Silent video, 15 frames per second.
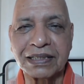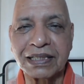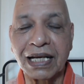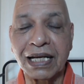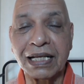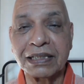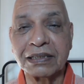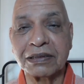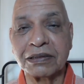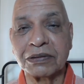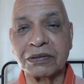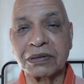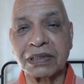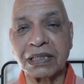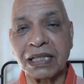that
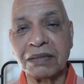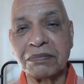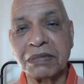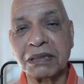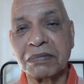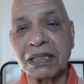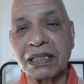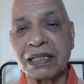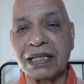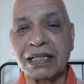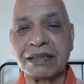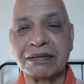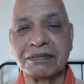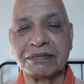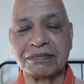you came in my
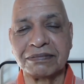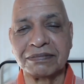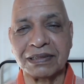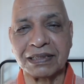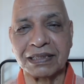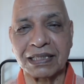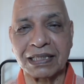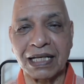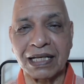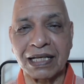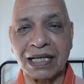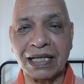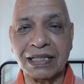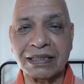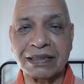life and that I
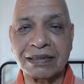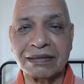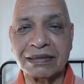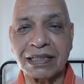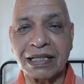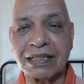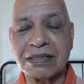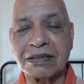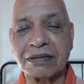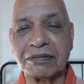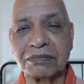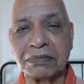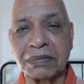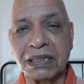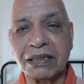had this chance
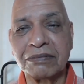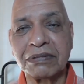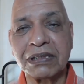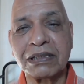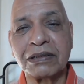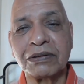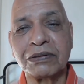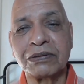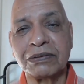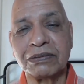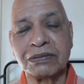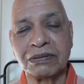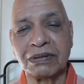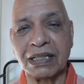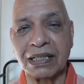of being with
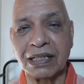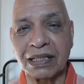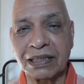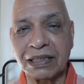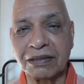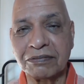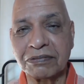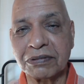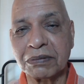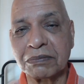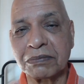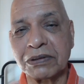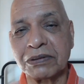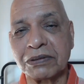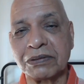you, learning
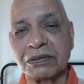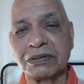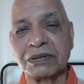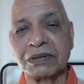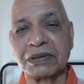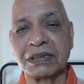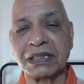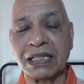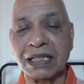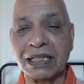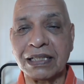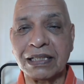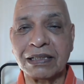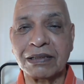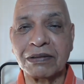from you,
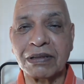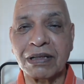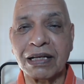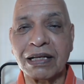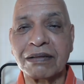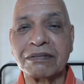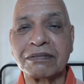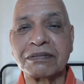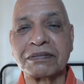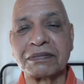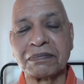sharing your love.